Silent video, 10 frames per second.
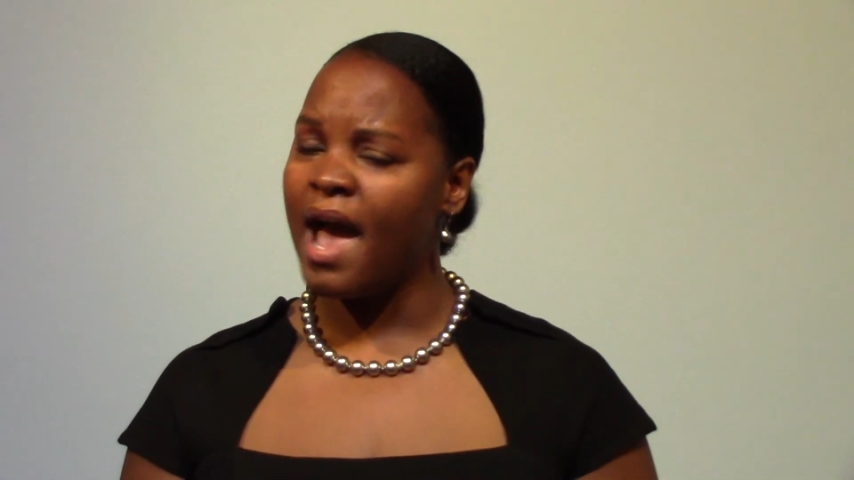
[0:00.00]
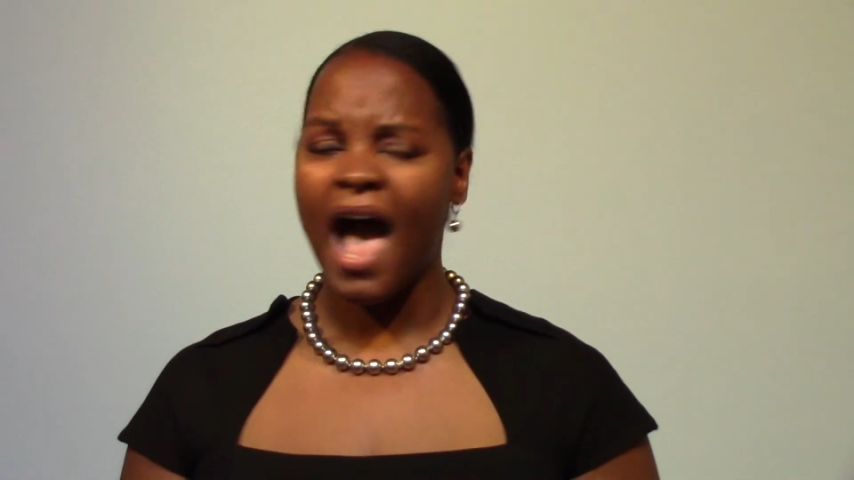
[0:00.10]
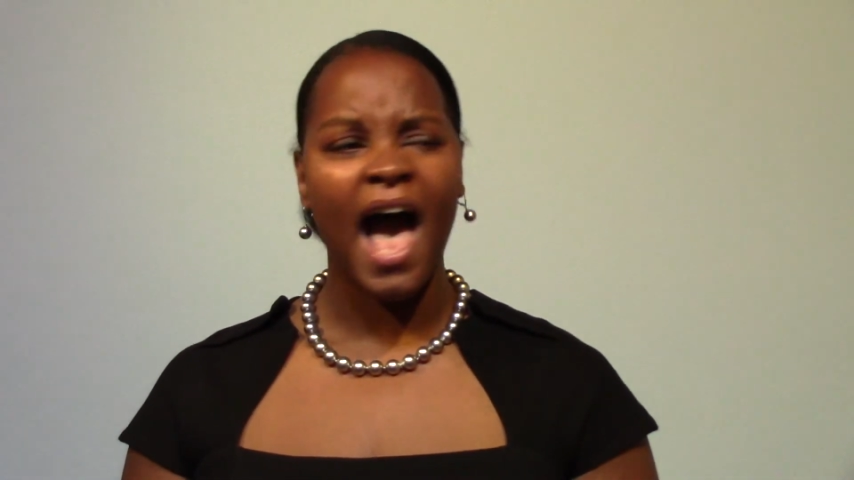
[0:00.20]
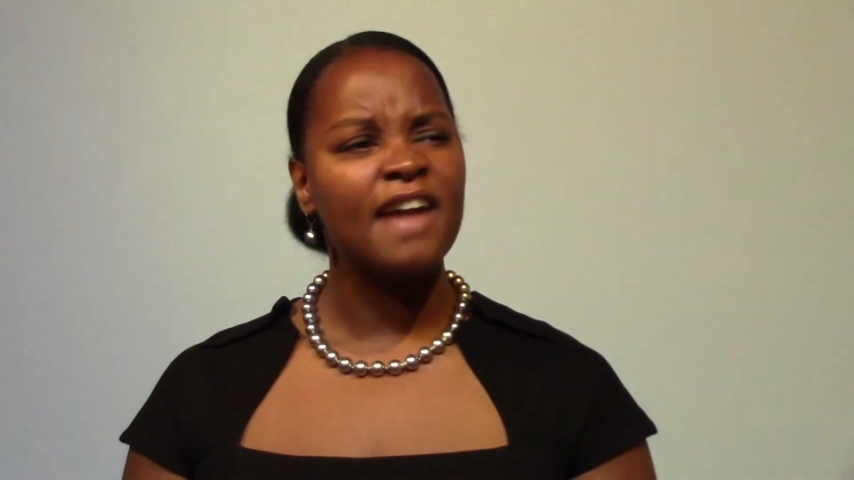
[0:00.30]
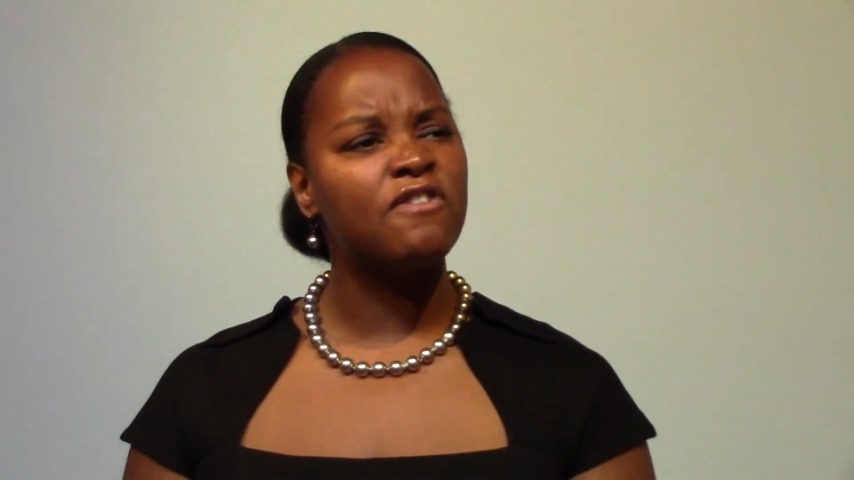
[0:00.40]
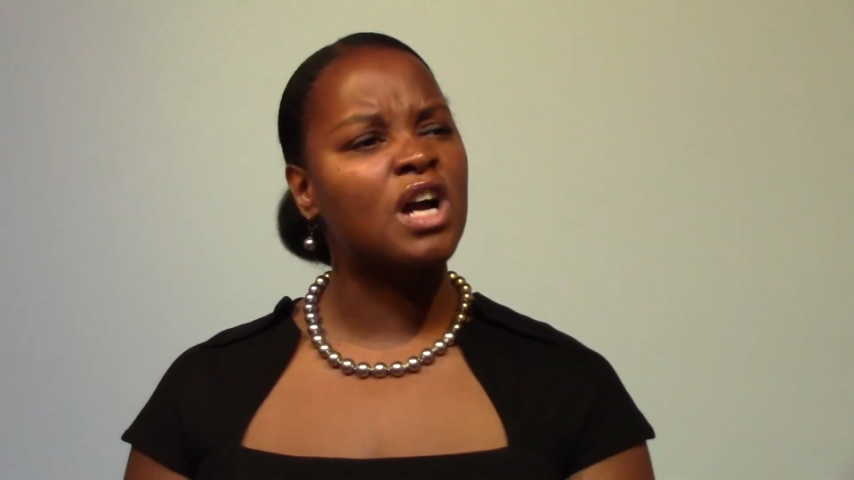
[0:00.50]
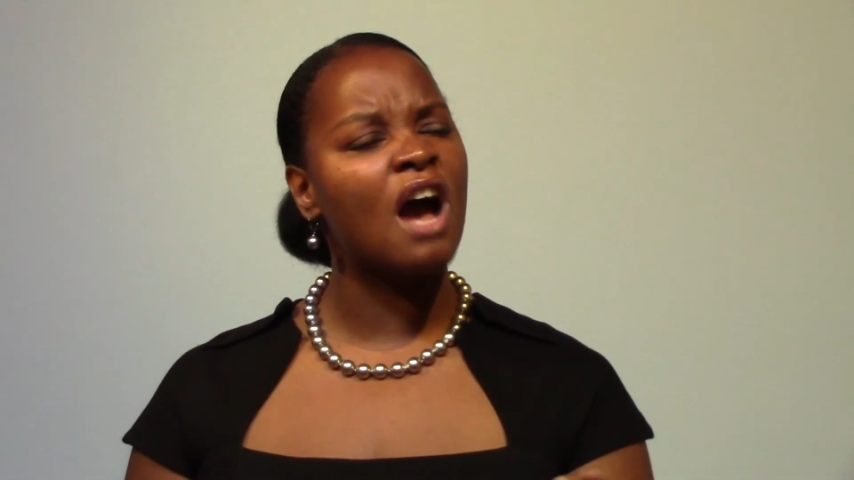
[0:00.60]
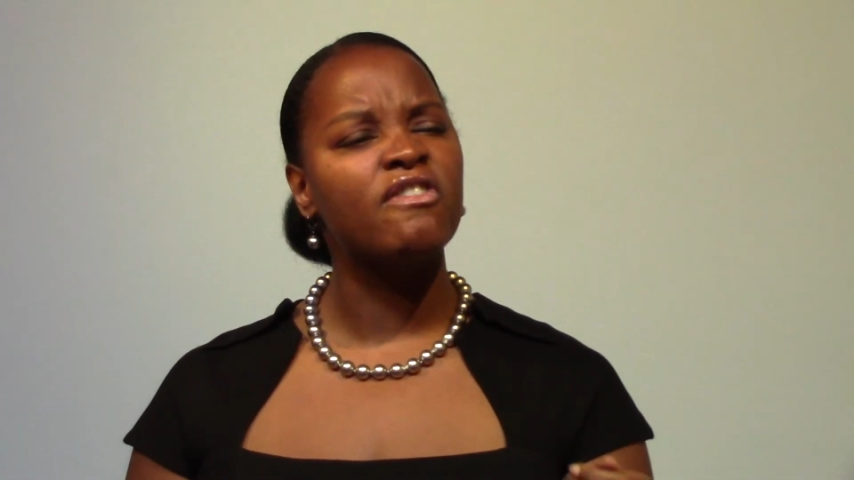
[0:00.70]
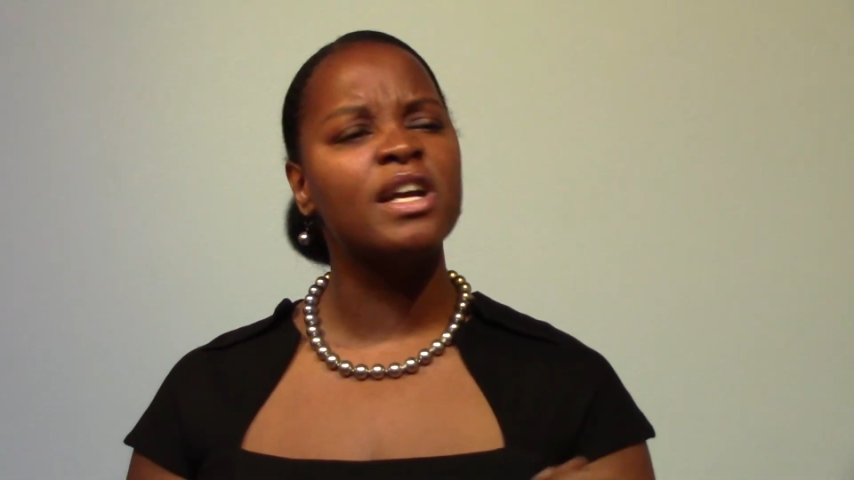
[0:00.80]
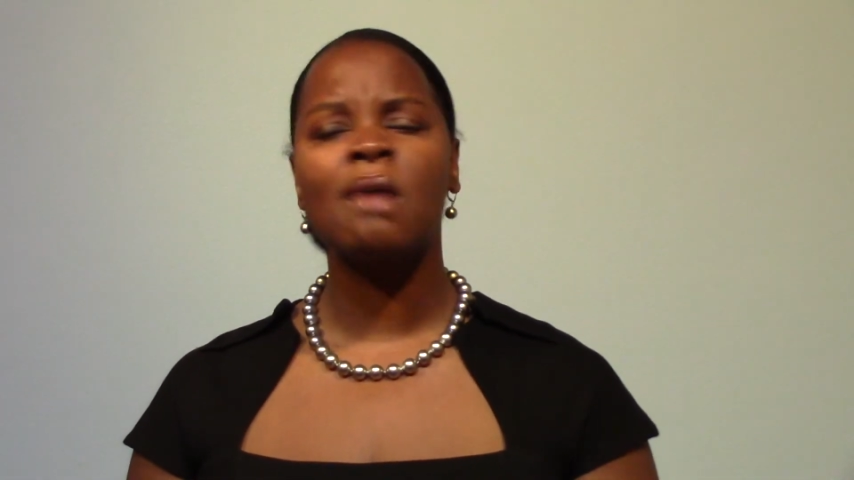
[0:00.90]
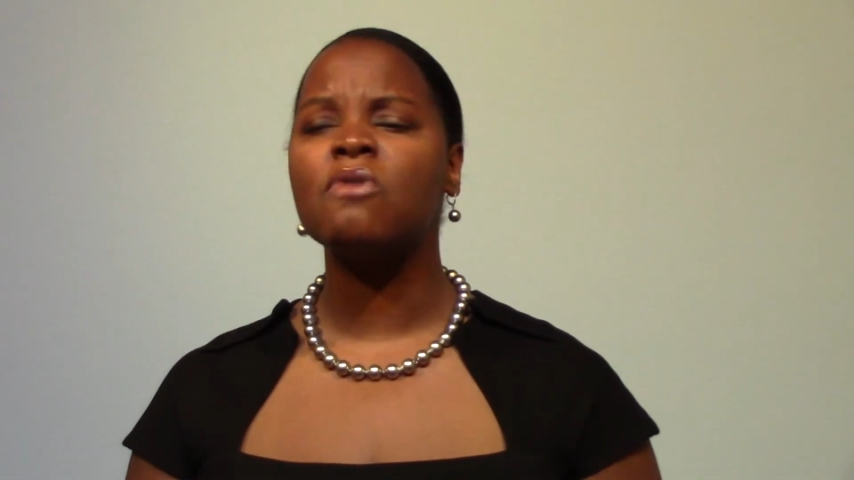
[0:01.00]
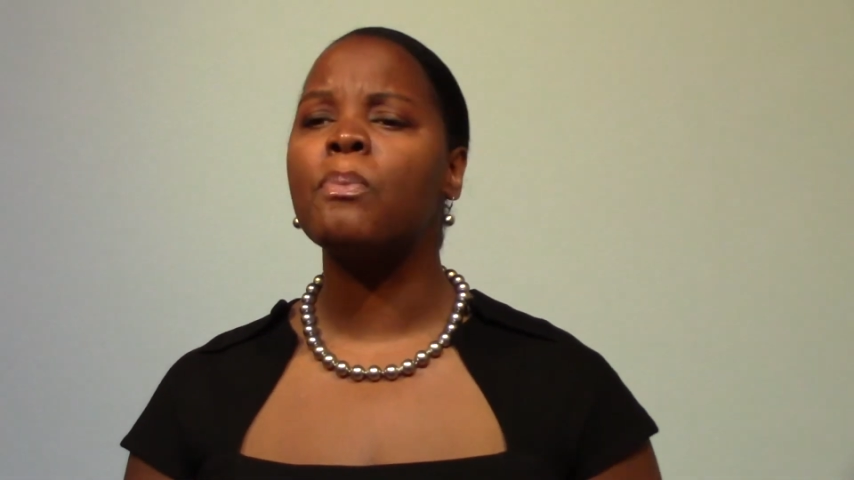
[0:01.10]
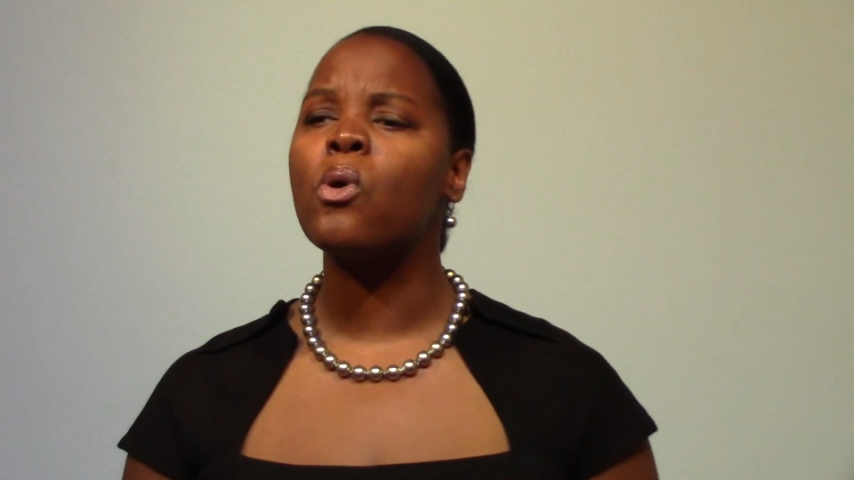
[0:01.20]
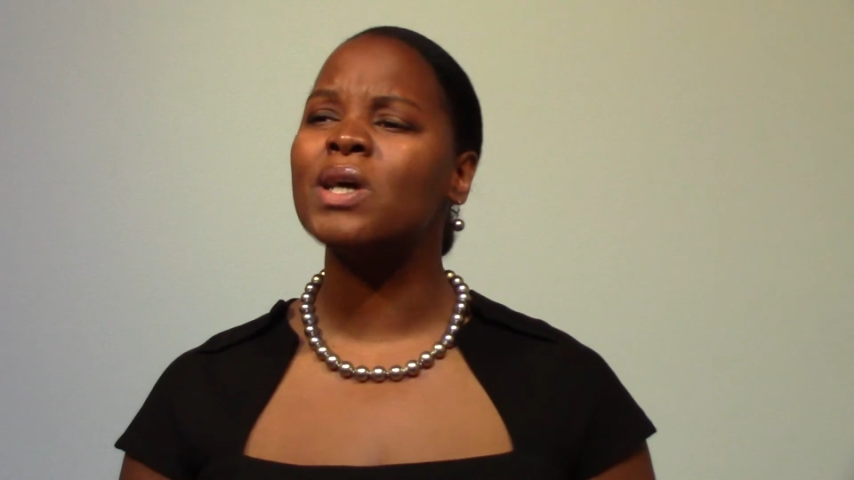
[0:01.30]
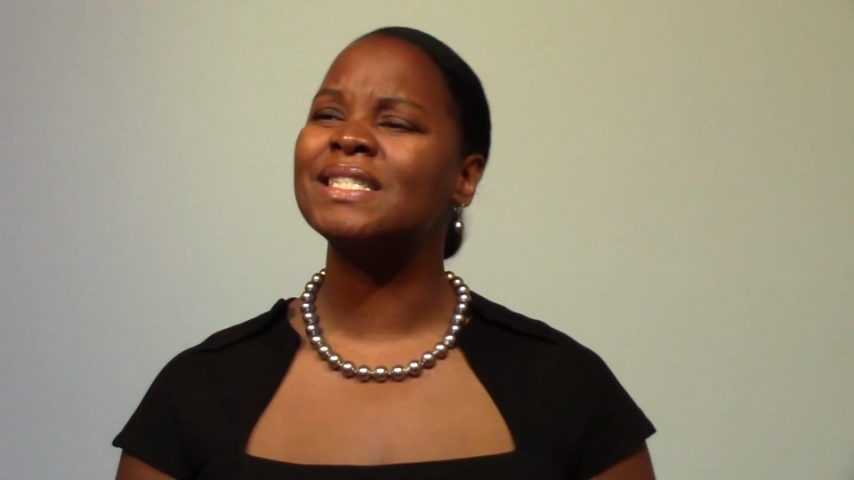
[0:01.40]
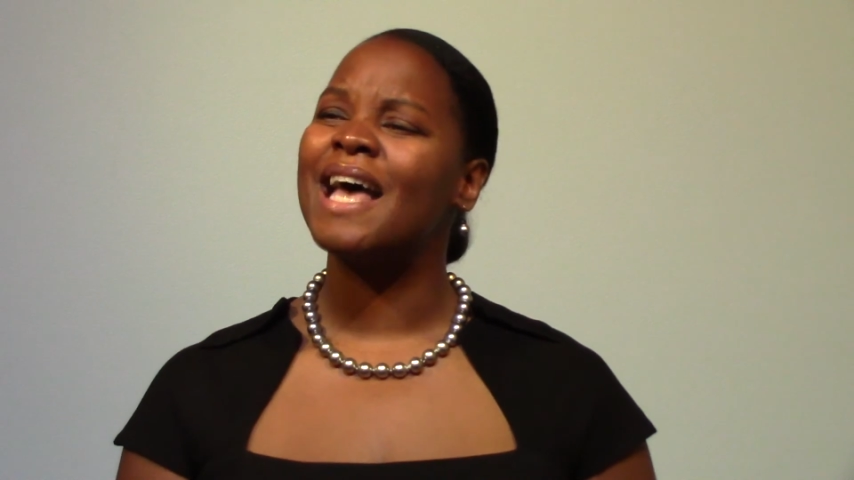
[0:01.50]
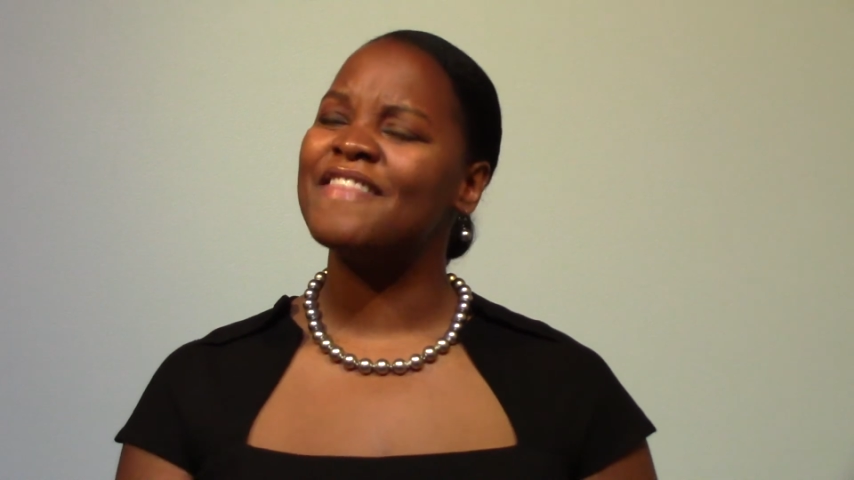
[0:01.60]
and for covering up reports